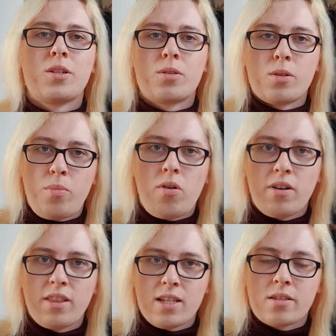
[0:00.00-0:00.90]
support
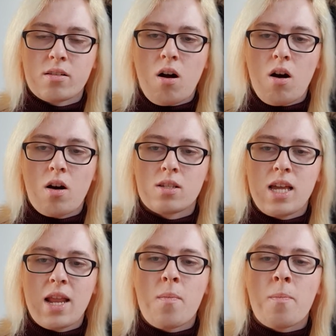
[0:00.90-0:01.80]
this cause, and
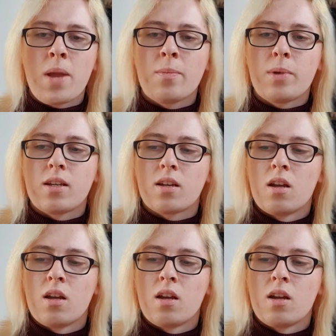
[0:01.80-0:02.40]
maybe